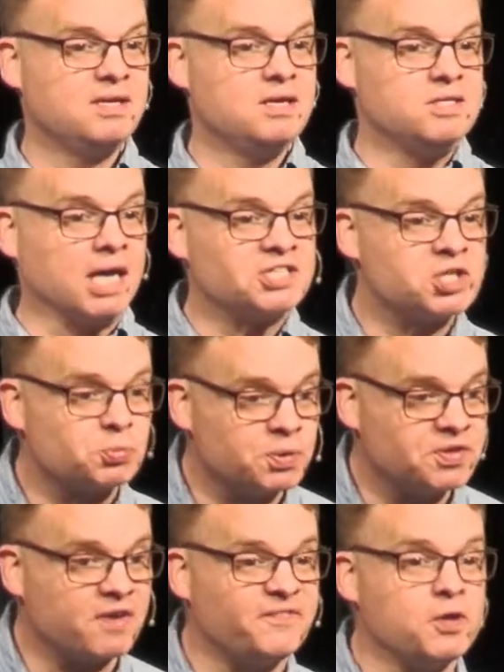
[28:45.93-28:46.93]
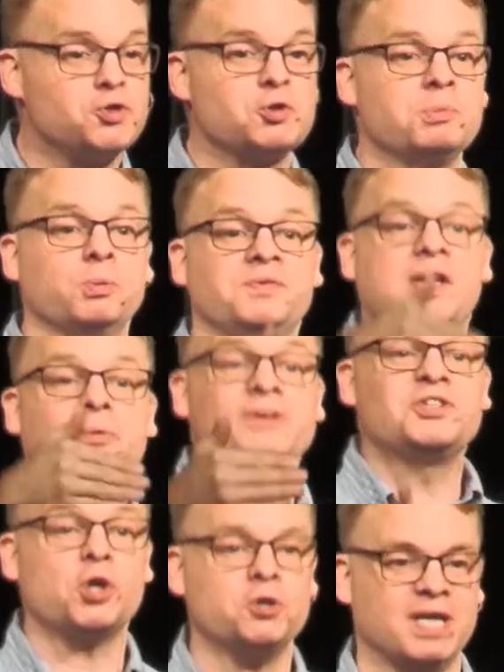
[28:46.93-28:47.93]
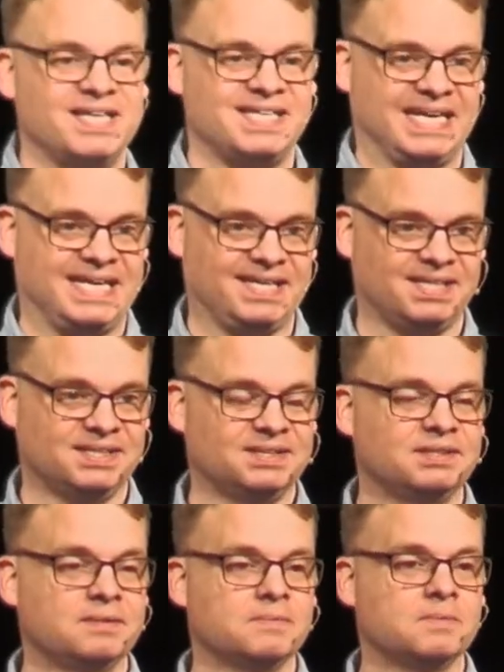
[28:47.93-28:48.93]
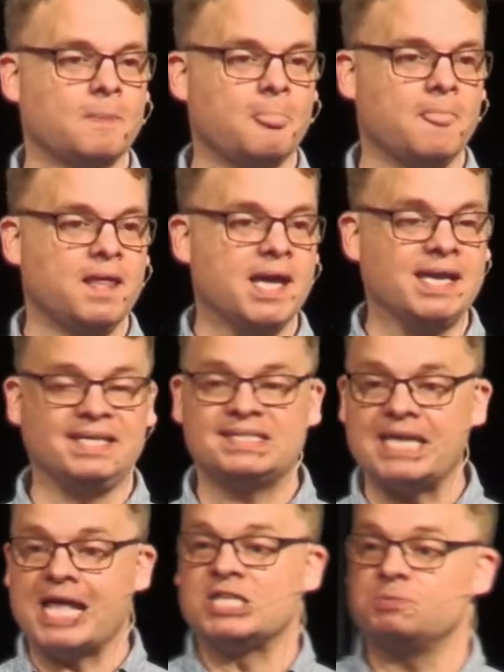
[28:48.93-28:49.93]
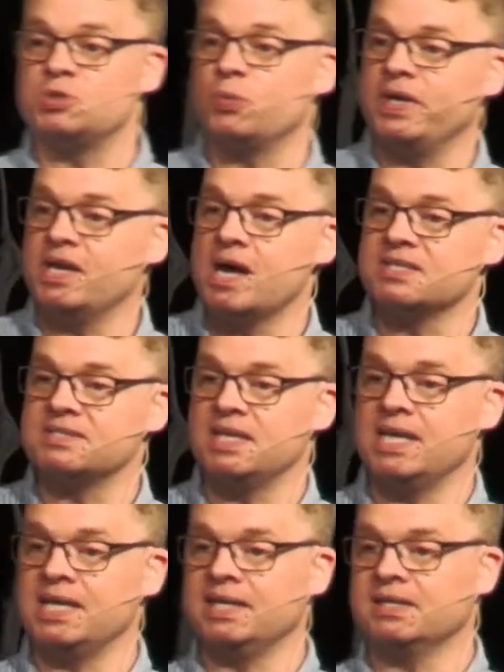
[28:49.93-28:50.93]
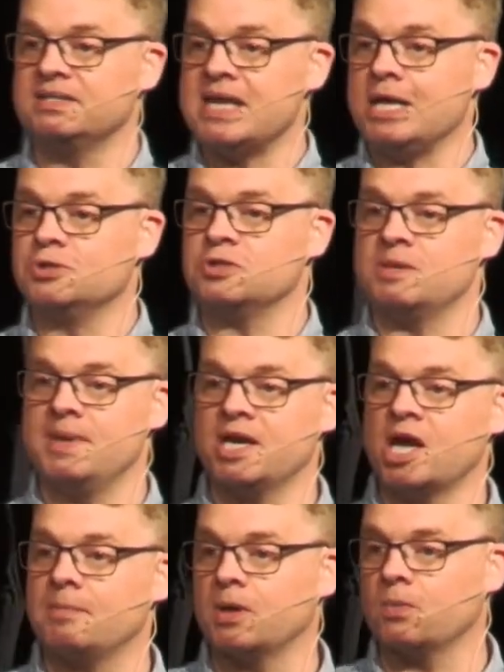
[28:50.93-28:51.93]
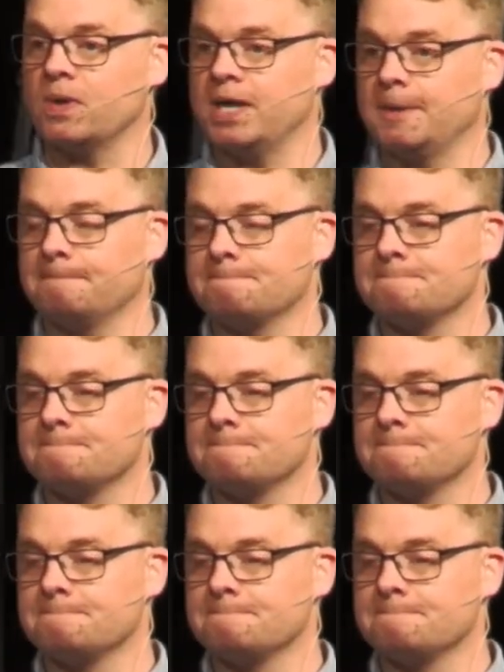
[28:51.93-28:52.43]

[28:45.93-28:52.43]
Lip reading: not just with our future, but with our eternity. And he stands between us and any danger that may come our way.